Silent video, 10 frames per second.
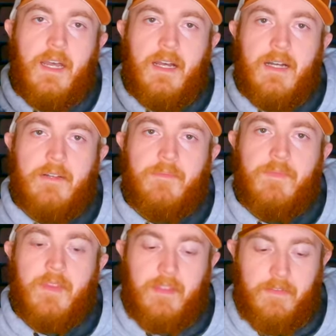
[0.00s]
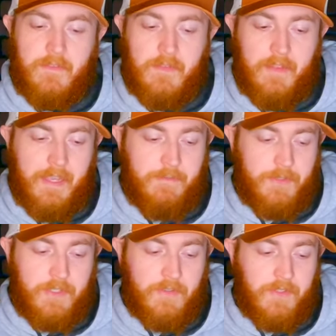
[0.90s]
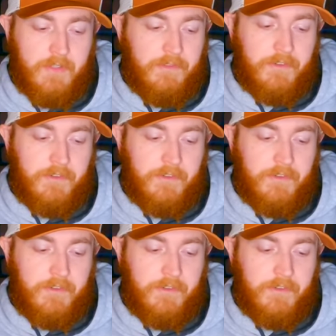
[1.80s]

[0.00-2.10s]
Um, I've been using it